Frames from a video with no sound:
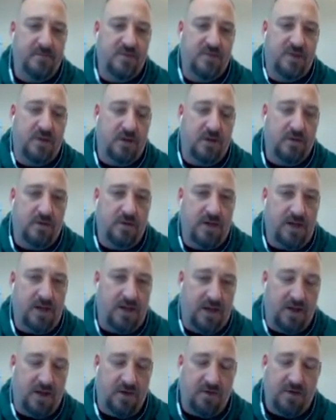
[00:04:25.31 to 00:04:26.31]
So
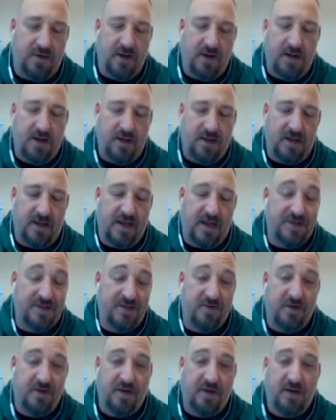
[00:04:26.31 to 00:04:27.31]
in the case
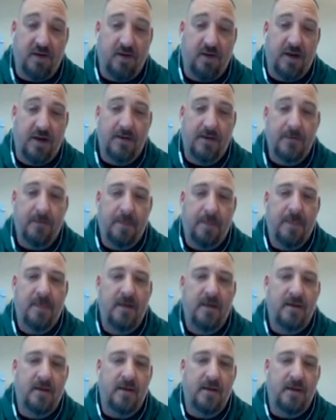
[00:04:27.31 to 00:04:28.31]
of North Dakota,
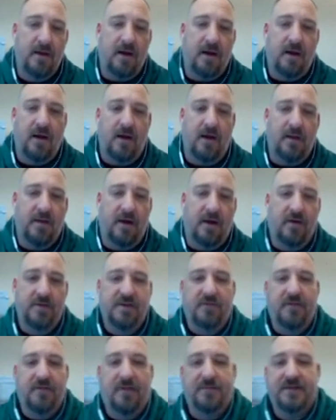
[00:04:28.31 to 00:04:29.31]
the
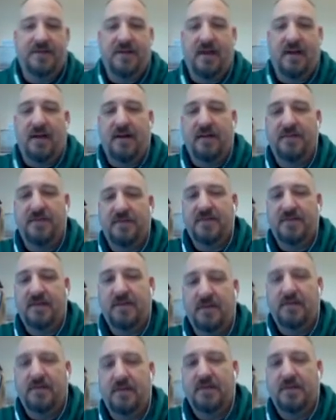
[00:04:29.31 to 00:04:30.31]
House of Representatives
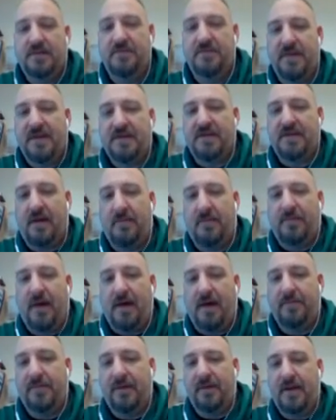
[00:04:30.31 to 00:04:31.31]
is based on
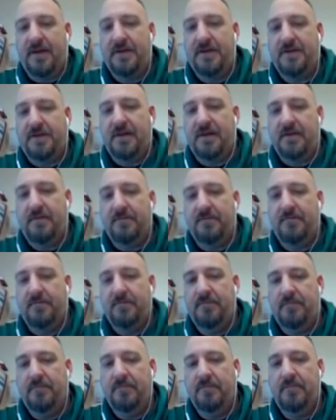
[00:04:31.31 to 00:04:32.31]
population,
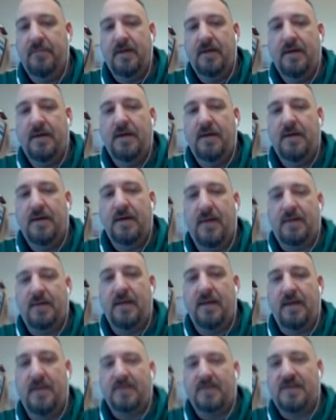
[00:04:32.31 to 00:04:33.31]

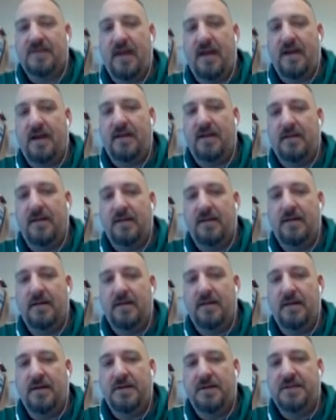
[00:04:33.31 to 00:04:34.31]
and then the Senate,
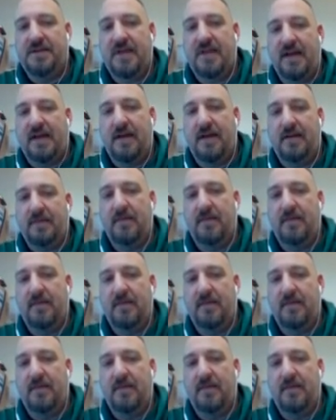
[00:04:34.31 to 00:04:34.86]
each state